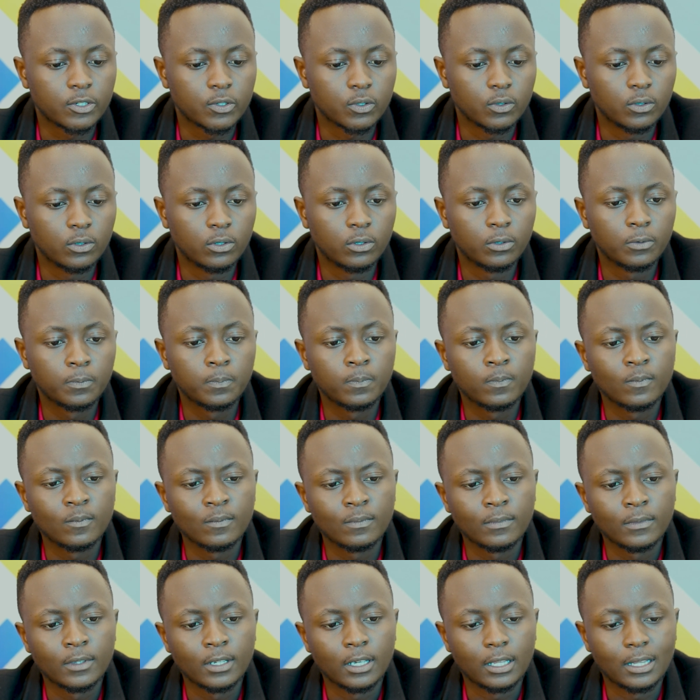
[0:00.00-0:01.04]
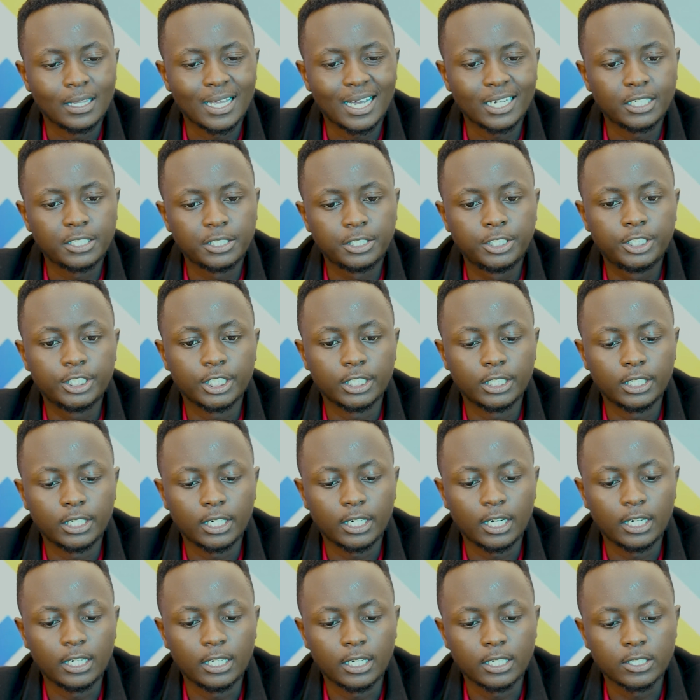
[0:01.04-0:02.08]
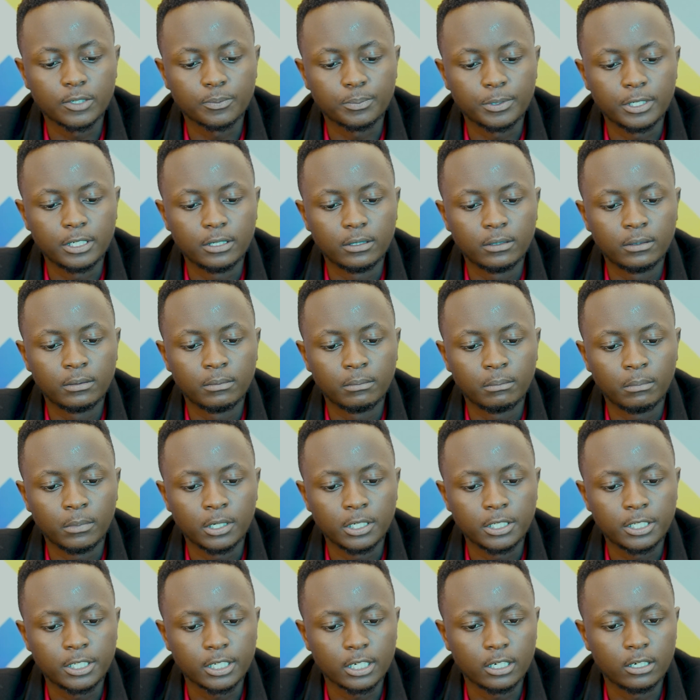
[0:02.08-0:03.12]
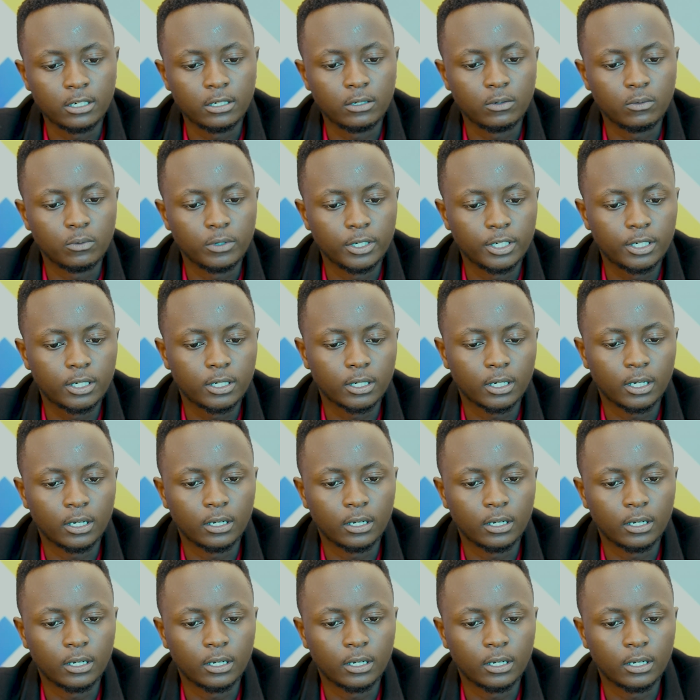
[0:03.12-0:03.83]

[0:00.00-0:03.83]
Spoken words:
So that generally has been my trading week.